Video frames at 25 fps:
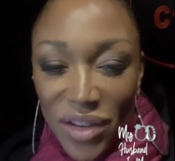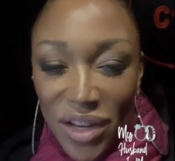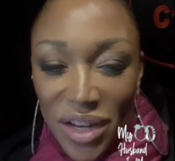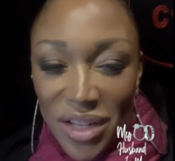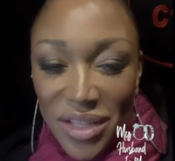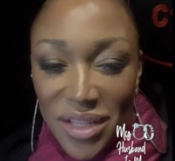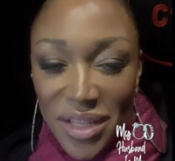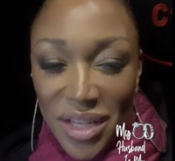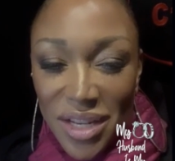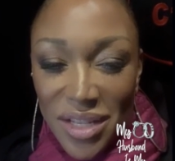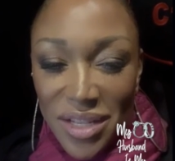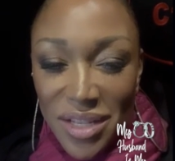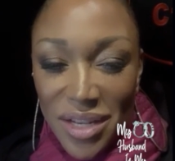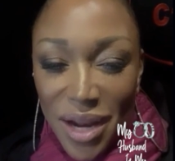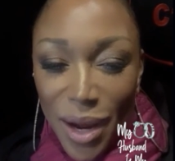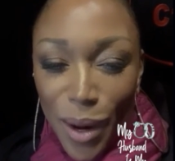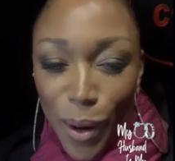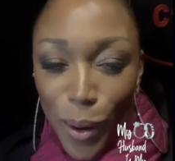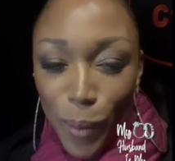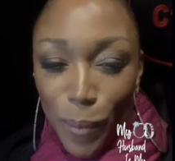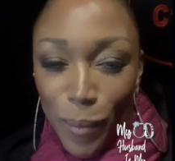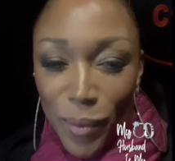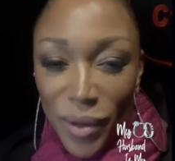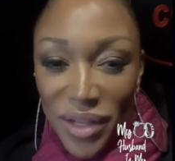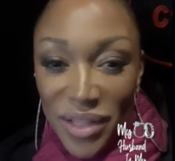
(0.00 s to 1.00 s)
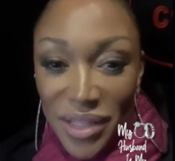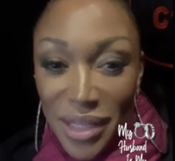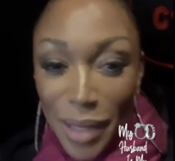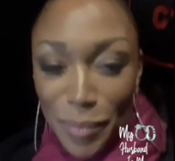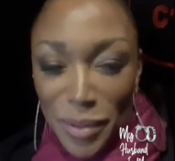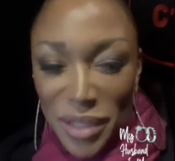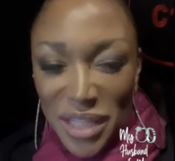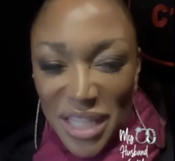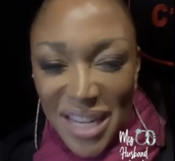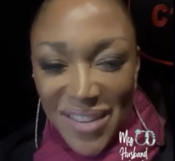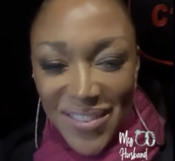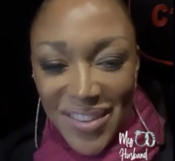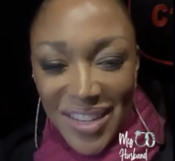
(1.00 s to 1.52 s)
fiance's name? His
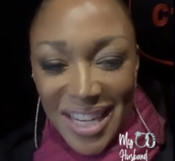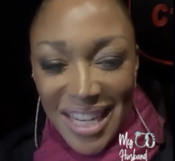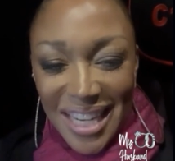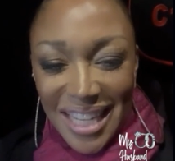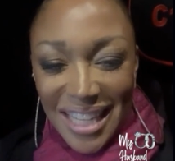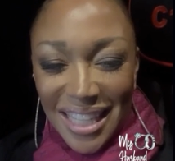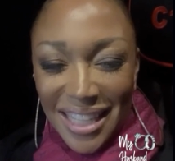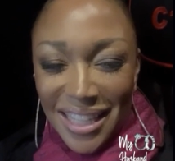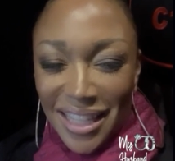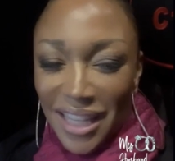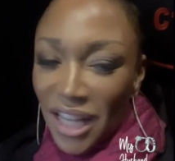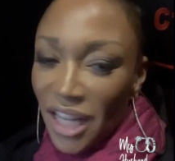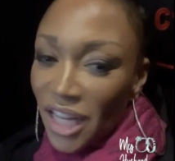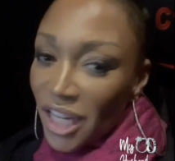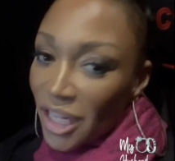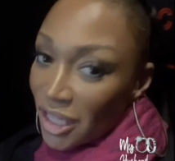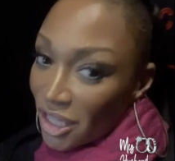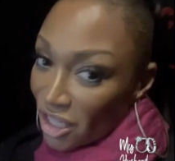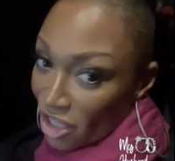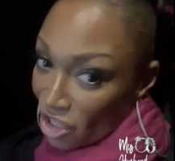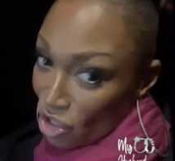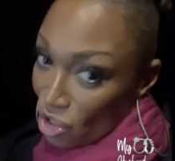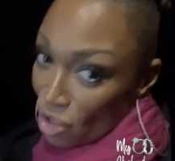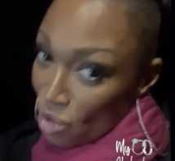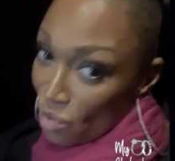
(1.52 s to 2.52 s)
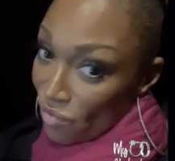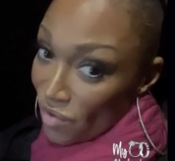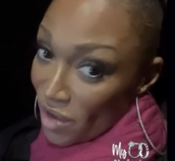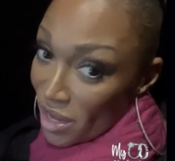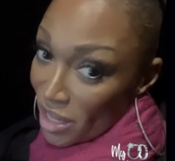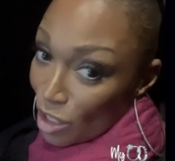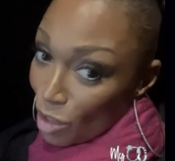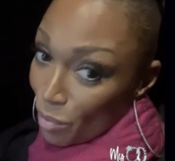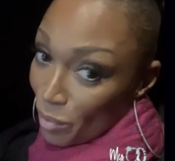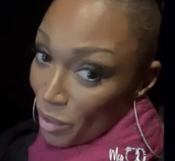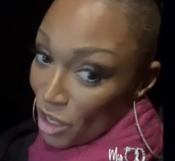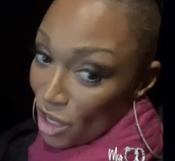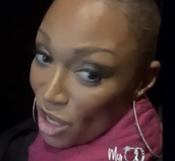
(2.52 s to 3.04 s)
name is Stephen Hill. You don't
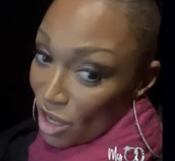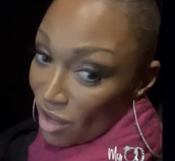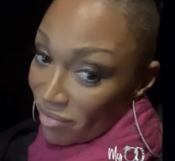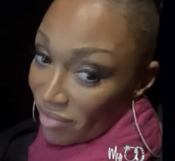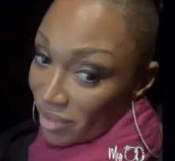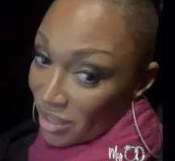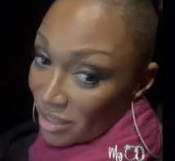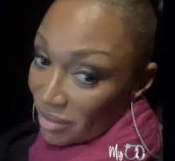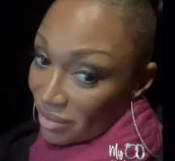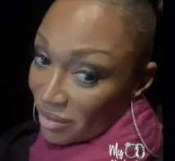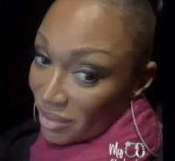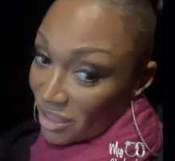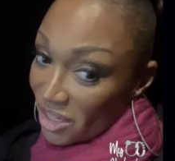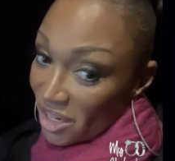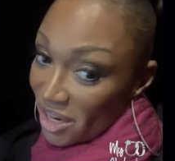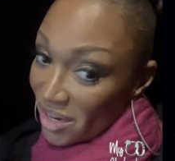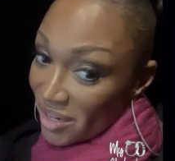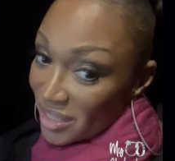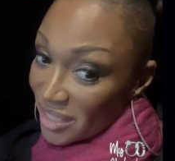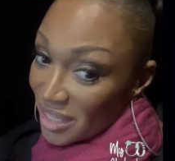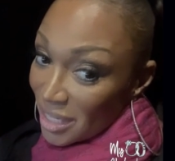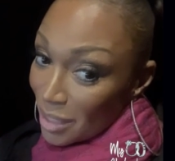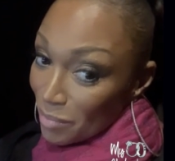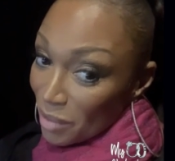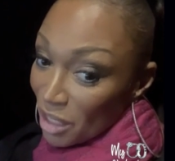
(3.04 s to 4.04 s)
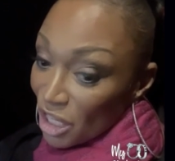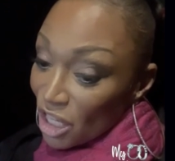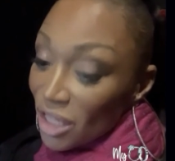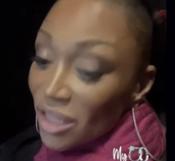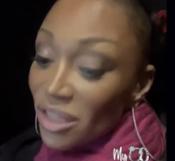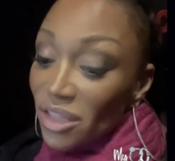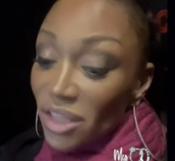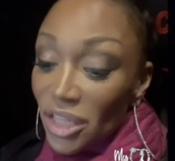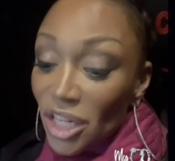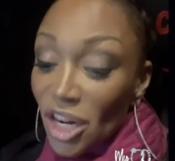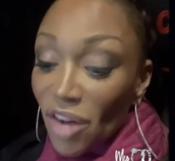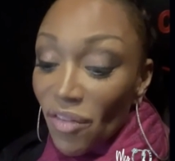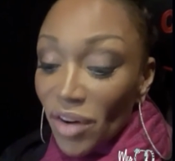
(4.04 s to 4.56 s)
follow me often. You didn't see me
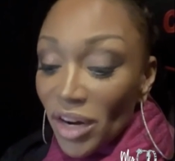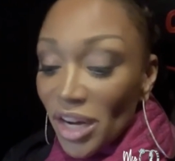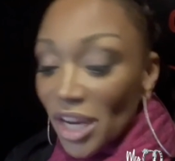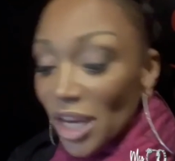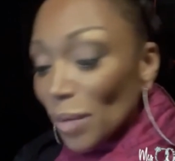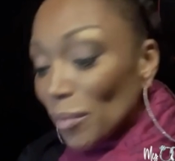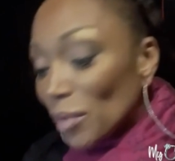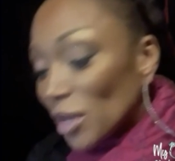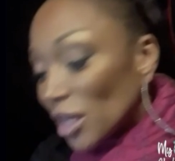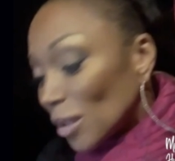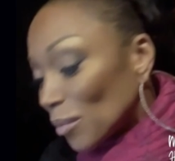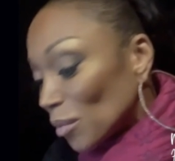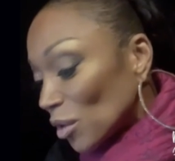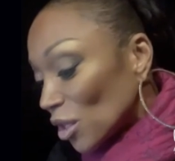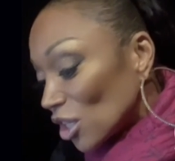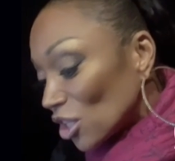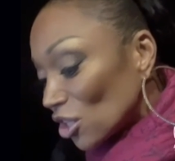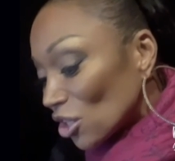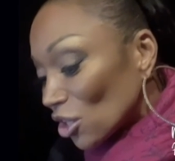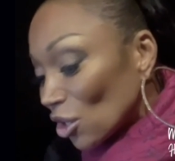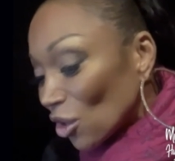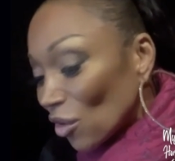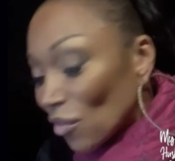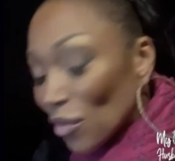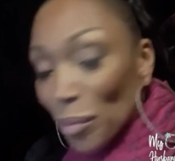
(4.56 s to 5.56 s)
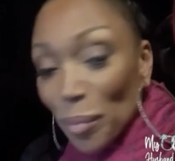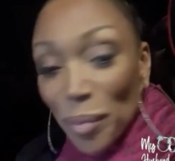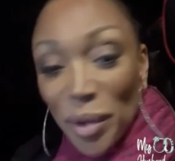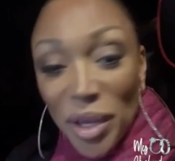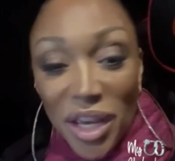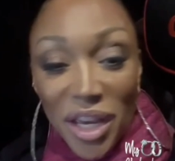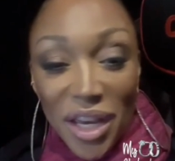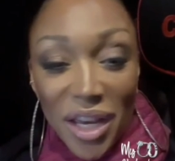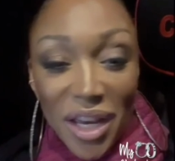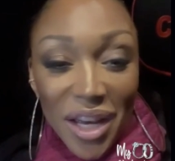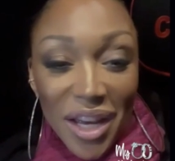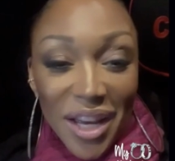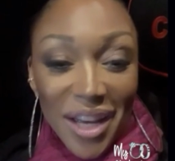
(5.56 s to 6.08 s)
gushing over him and him gushing over
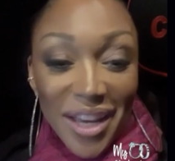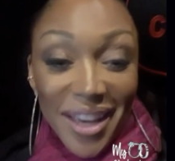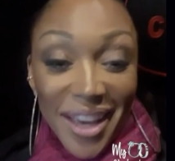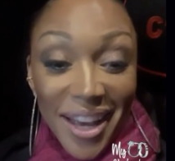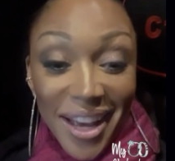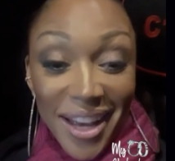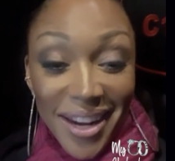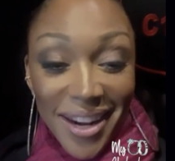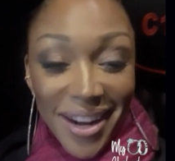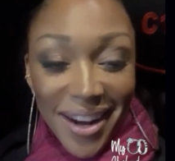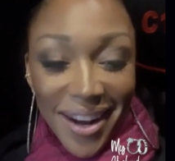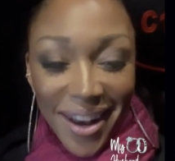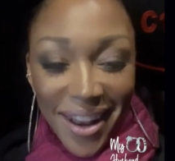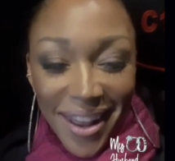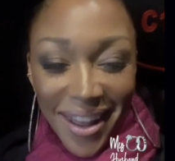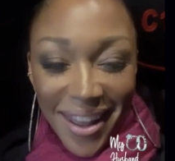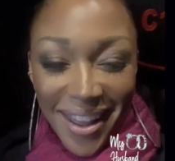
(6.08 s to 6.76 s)
me yet.